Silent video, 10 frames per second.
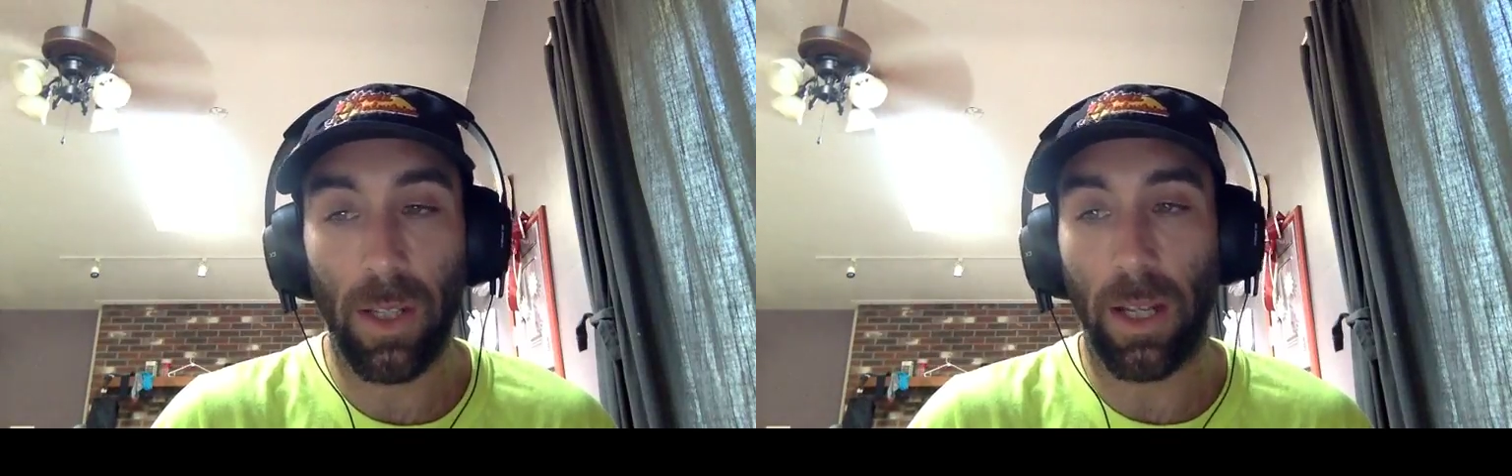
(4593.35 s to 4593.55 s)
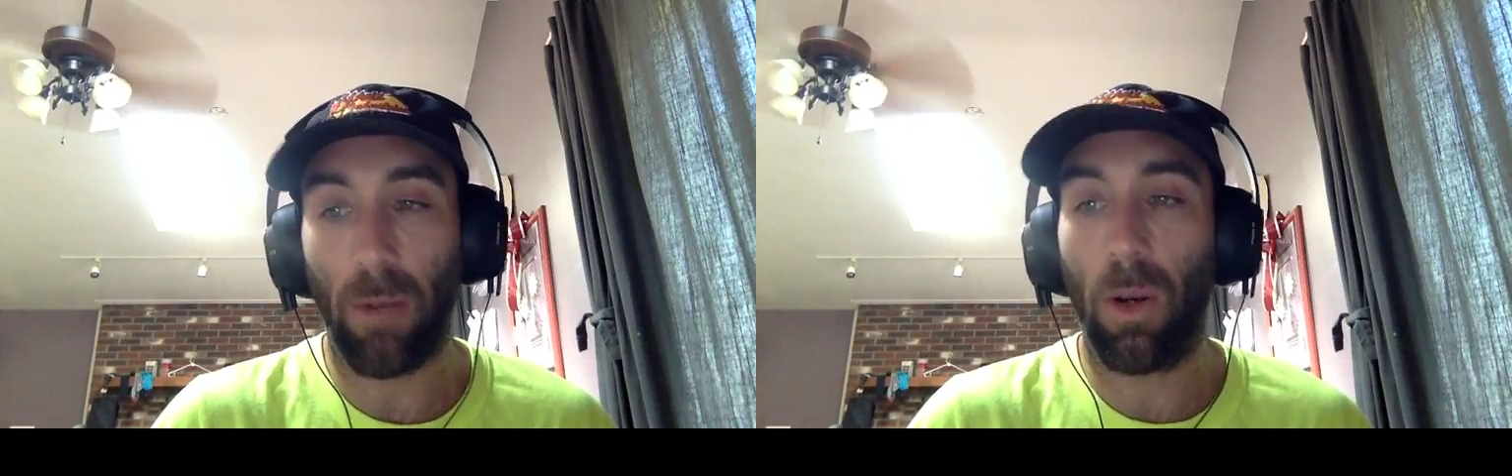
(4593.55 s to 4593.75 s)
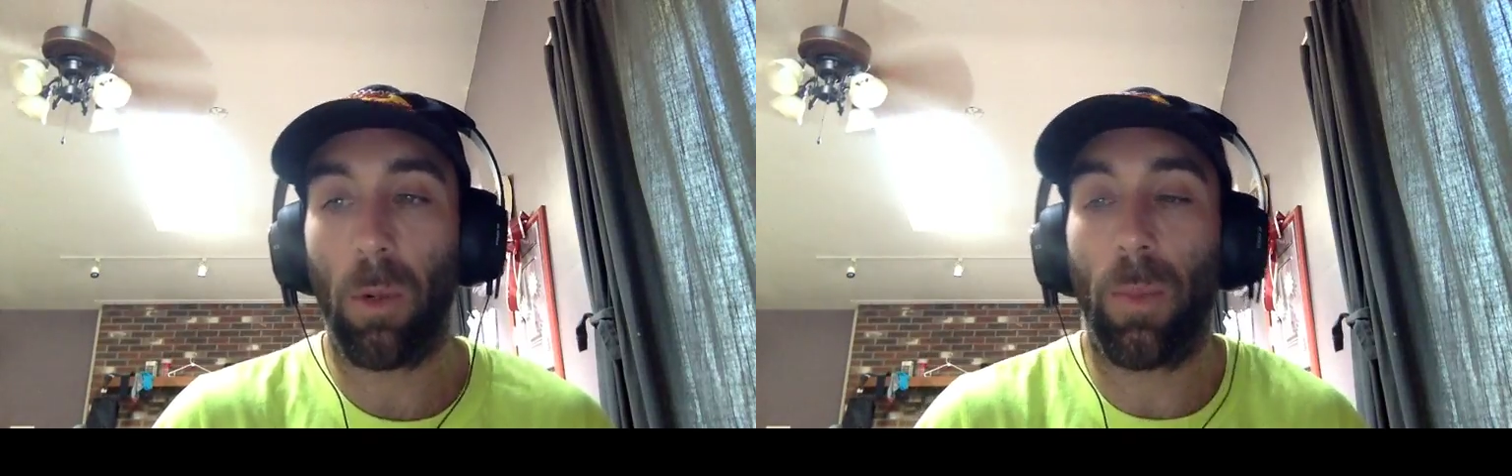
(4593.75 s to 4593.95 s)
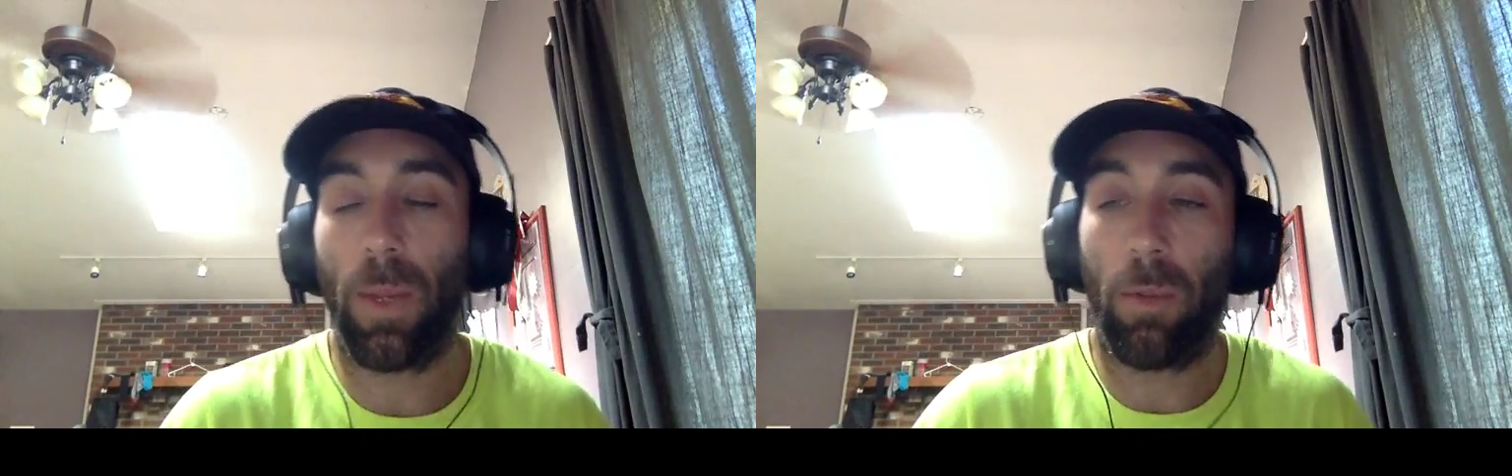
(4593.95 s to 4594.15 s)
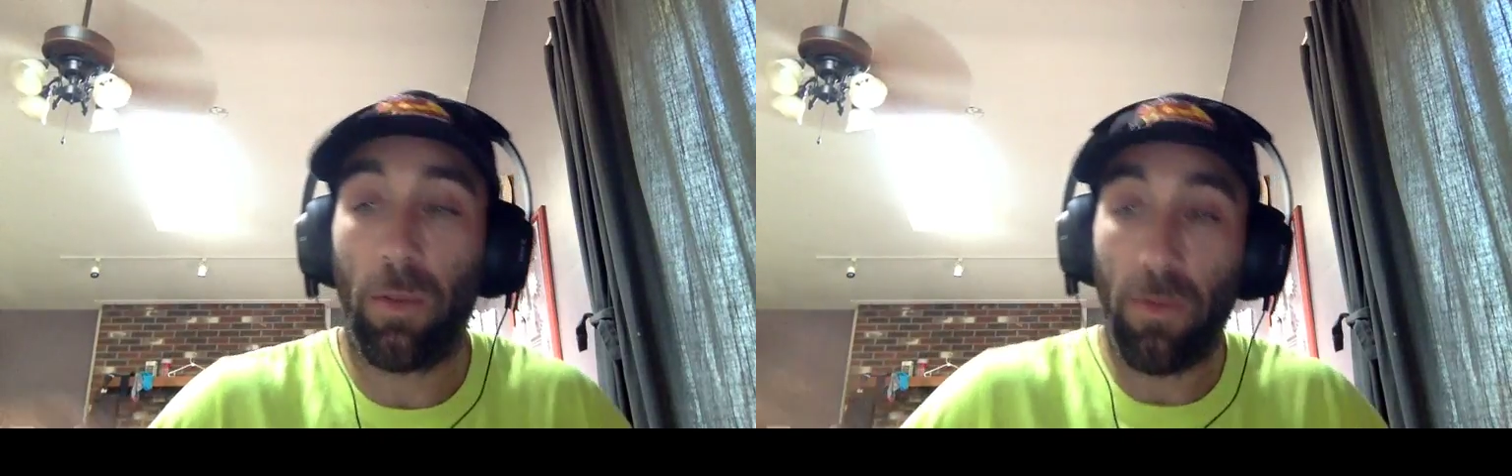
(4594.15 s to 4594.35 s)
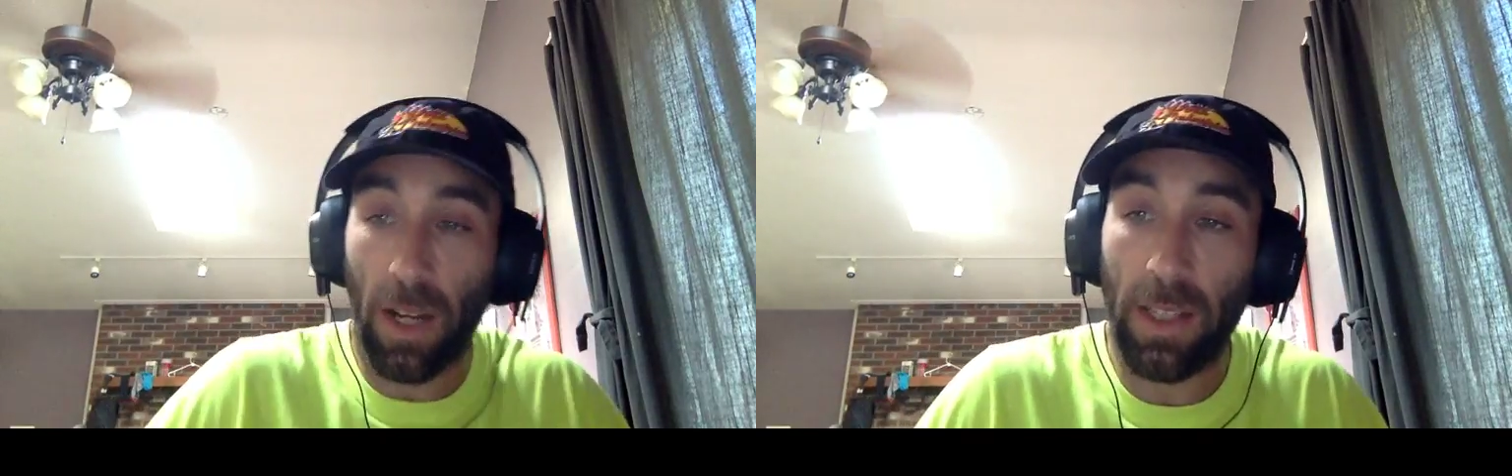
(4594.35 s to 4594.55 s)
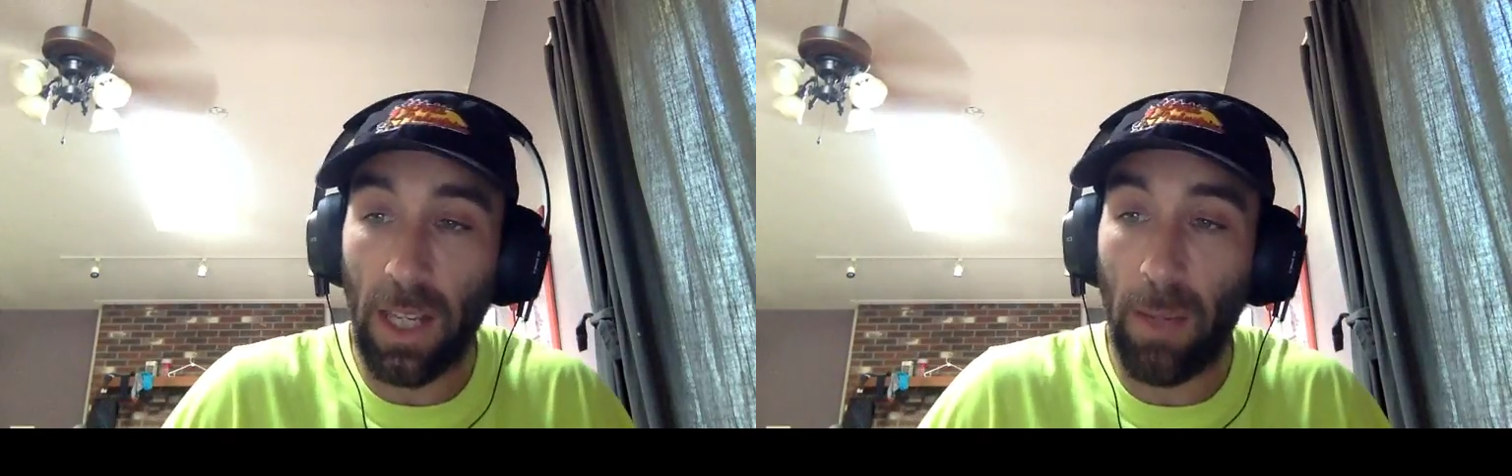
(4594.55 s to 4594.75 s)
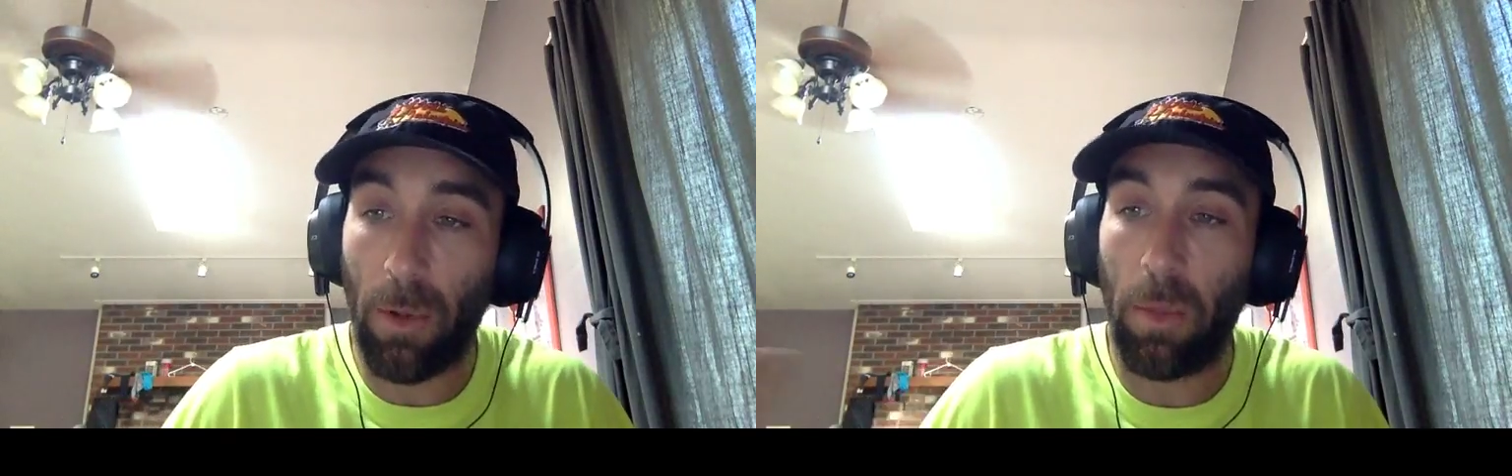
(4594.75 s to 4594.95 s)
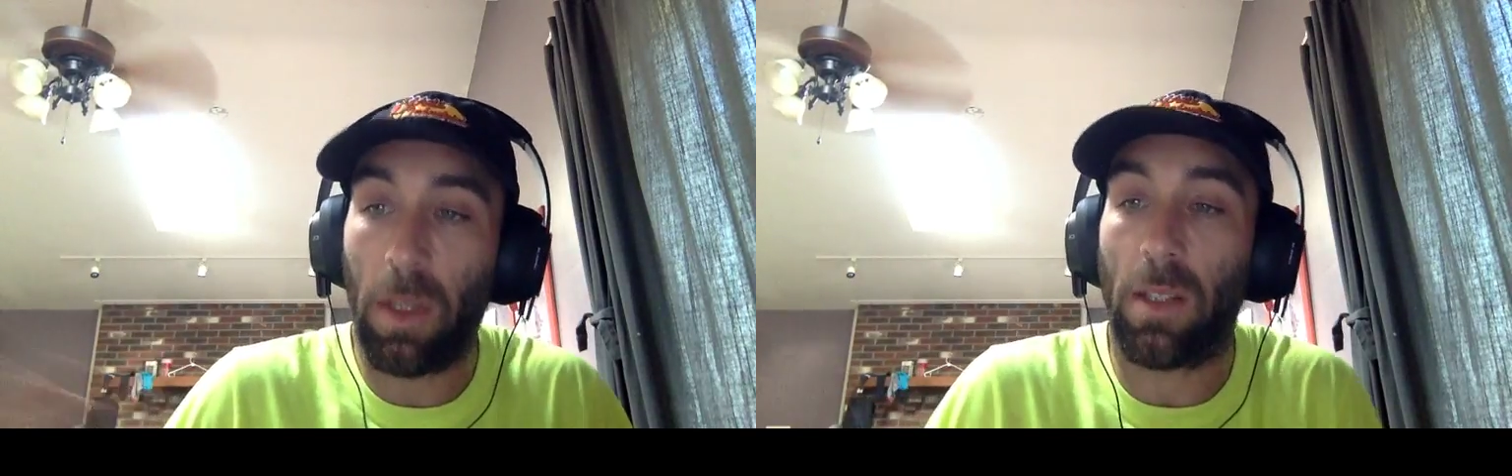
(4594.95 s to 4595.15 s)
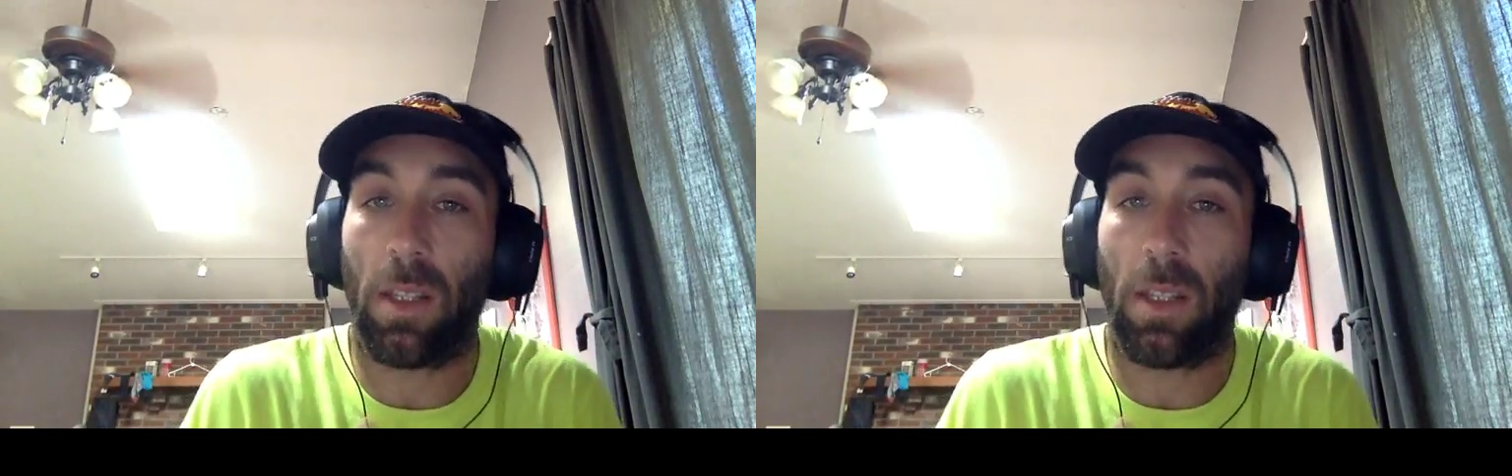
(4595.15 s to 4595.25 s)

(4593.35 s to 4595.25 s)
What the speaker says: Like, I want more people to find skateboarding because